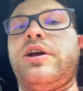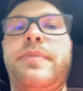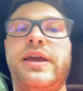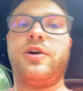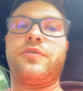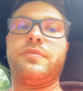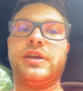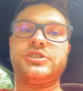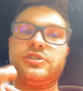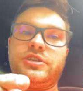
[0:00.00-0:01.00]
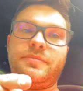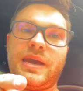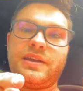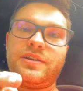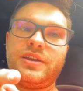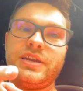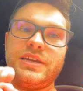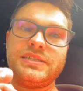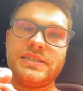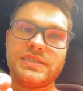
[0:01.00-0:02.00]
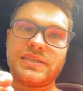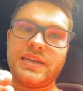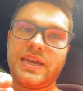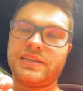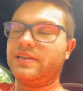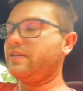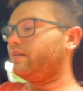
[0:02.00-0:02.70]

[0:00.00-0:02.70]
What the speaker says: airbag over, make sure your battery is disconnected.